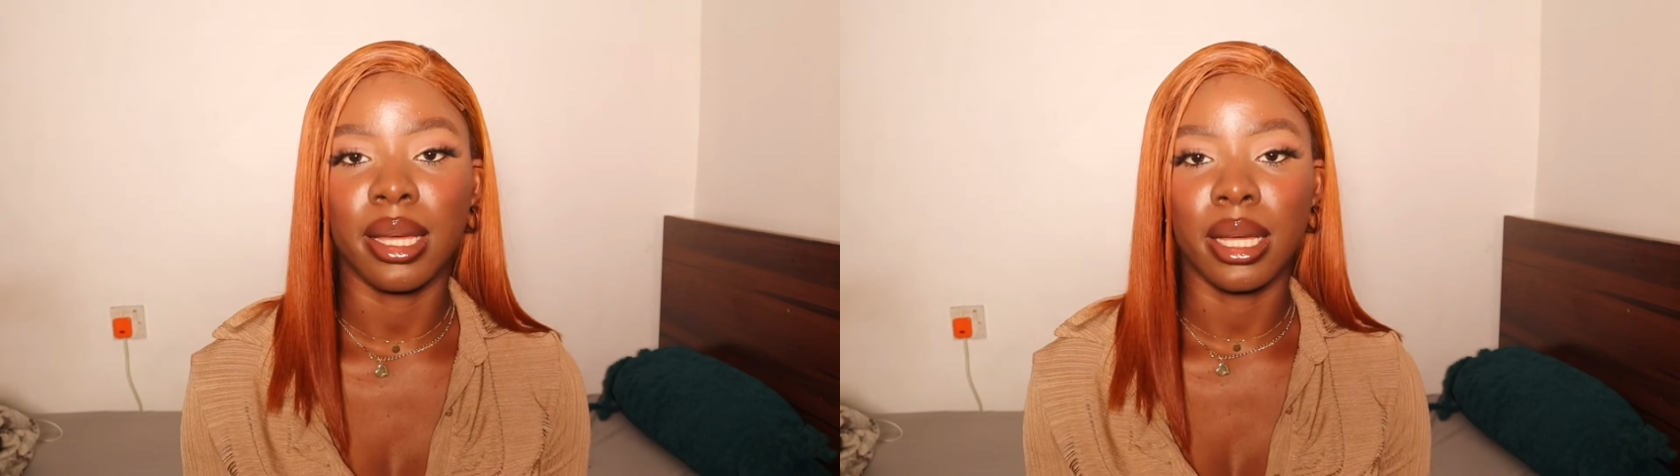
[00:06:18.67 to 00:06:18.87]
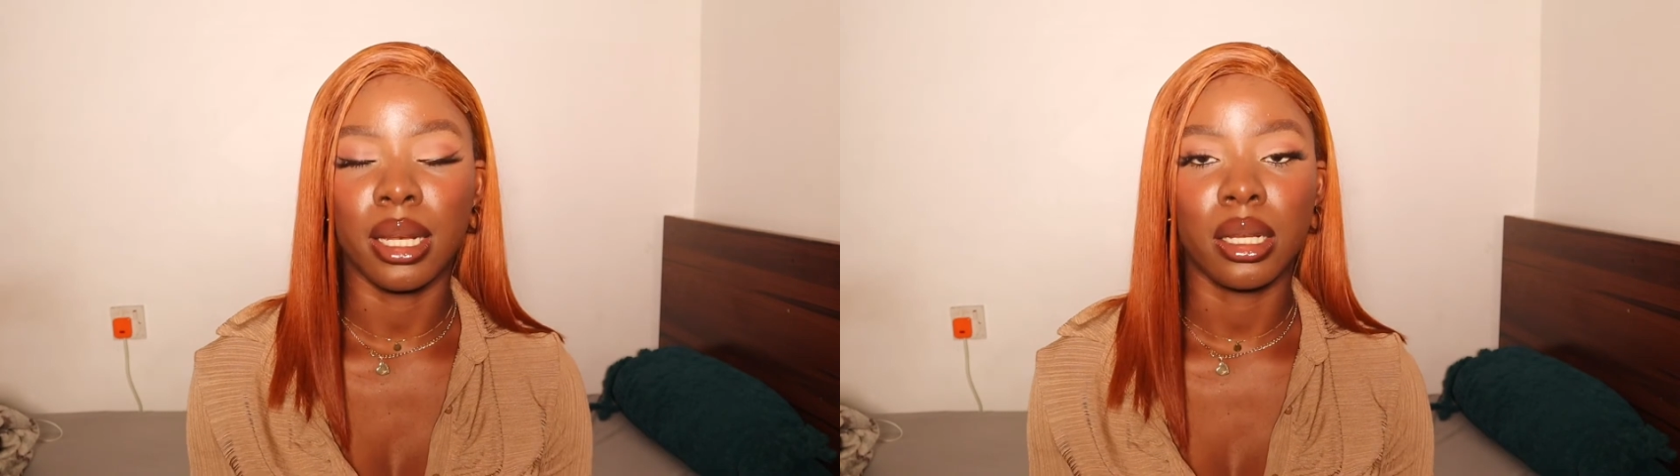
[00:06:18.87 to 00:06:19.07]

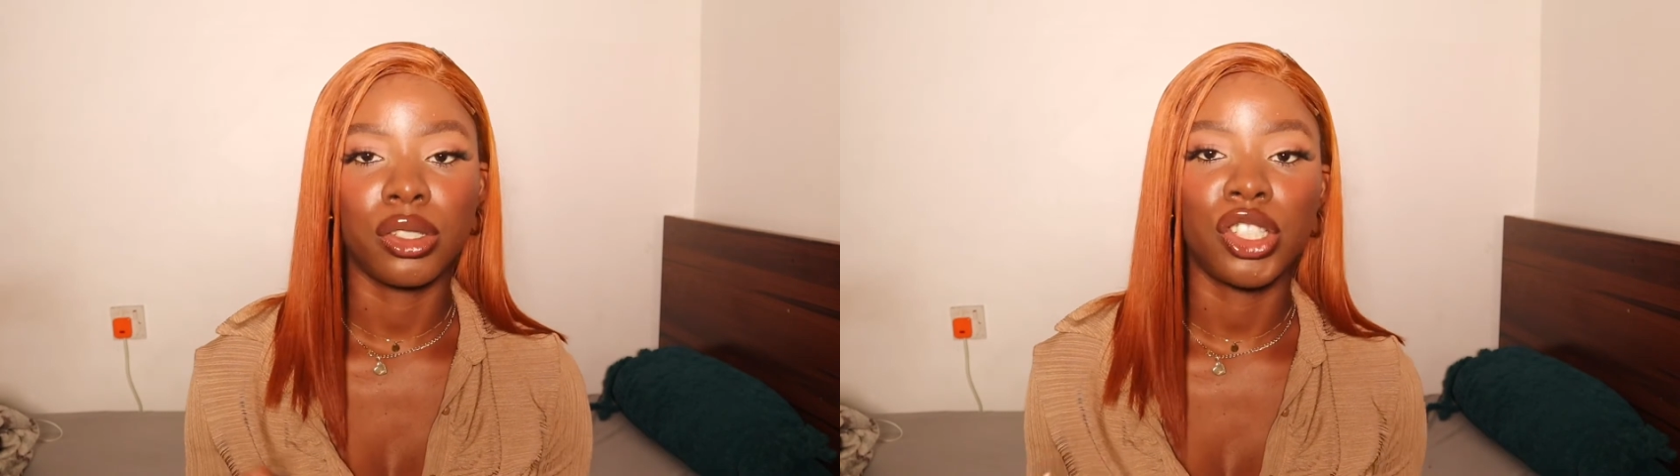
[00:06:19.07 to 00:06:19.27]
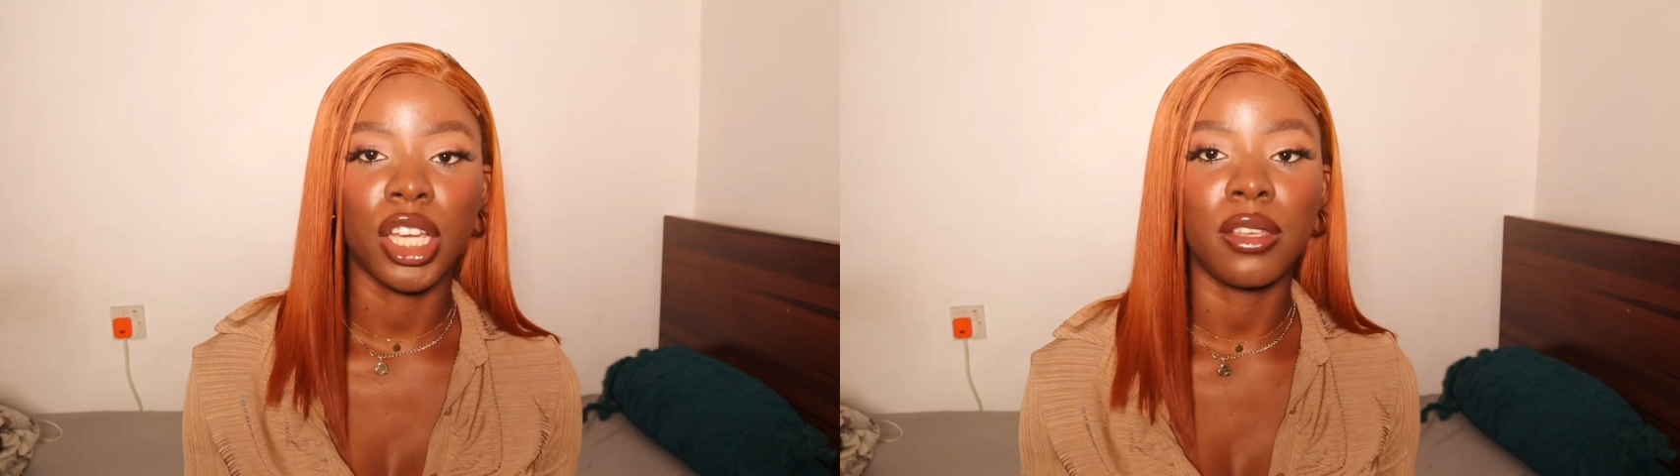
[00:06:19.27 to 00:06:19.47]

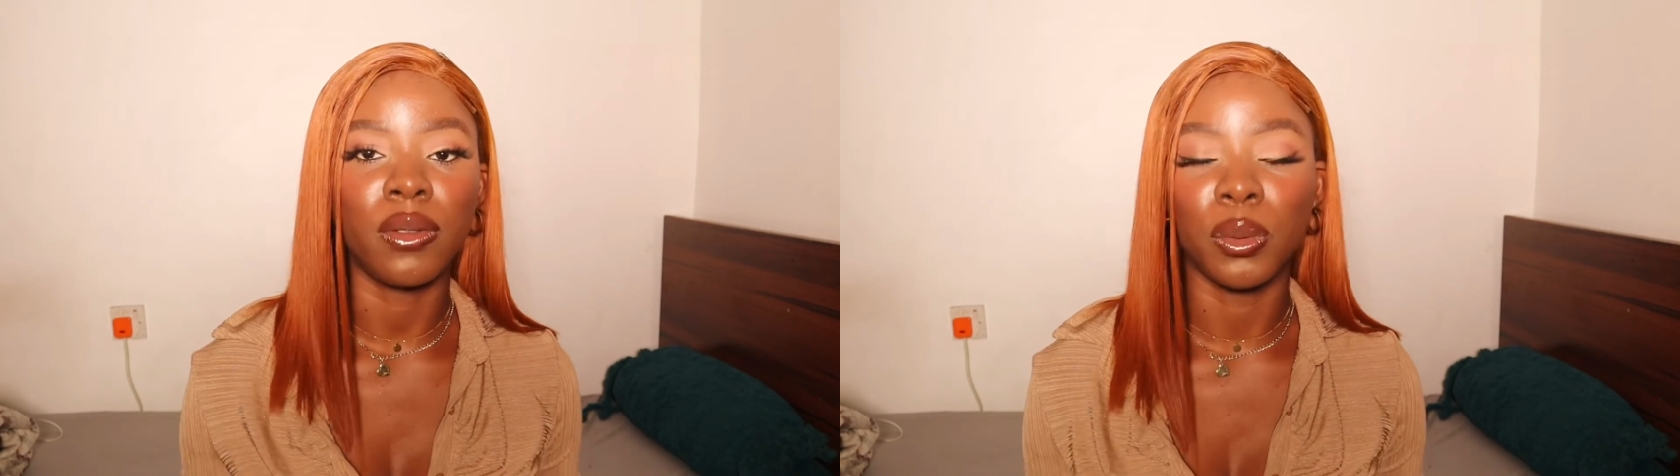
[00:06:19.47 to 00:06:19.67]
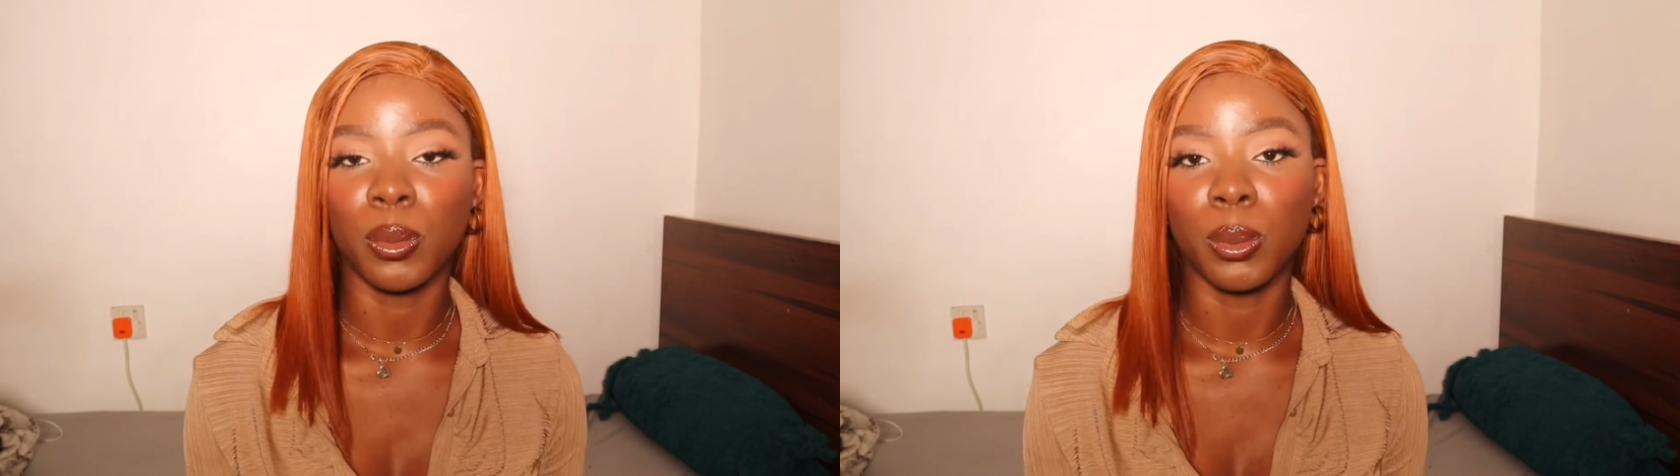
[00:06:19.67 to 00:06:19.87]
then check if
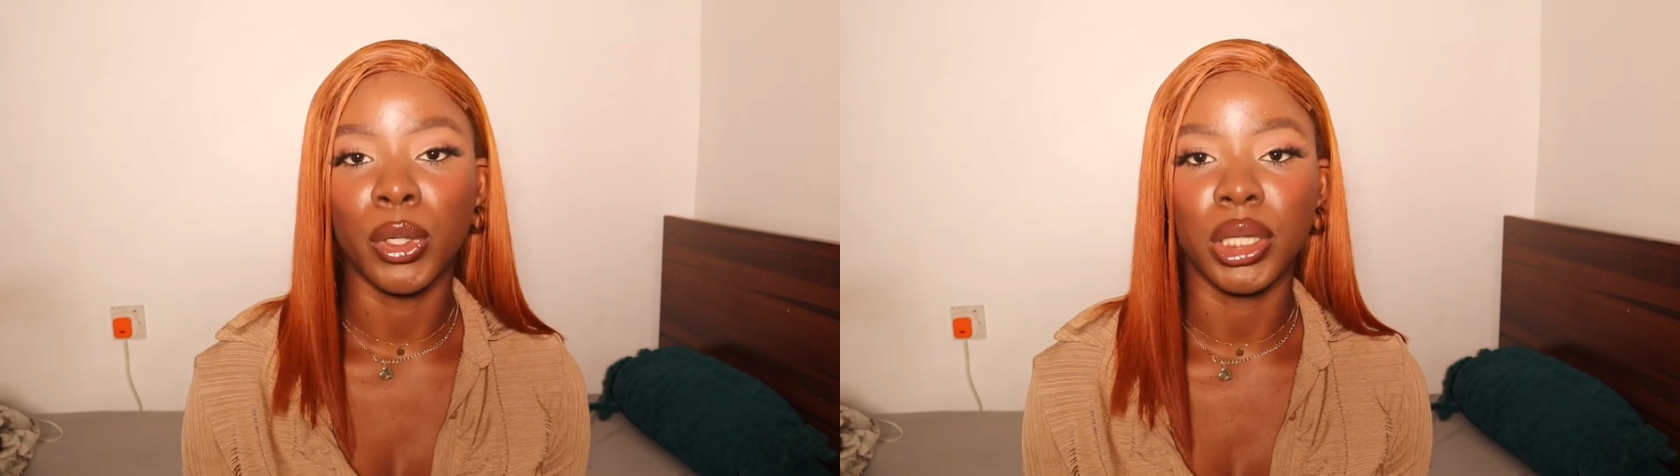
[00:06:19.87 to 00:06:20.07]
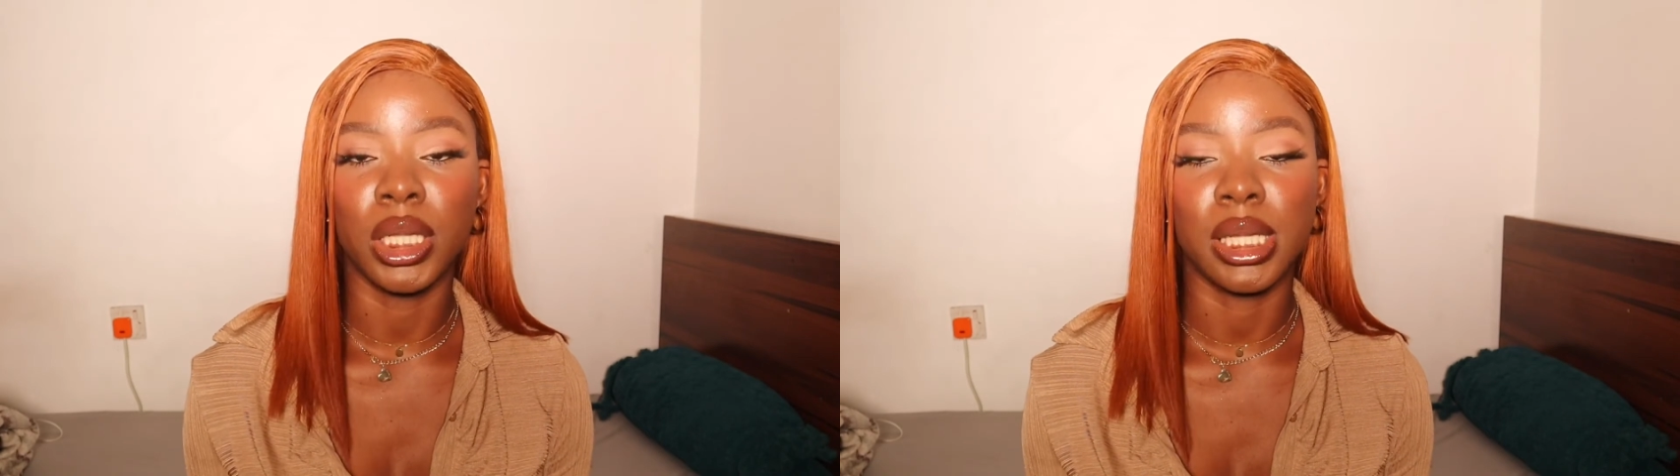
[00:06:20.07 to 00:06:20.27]
the money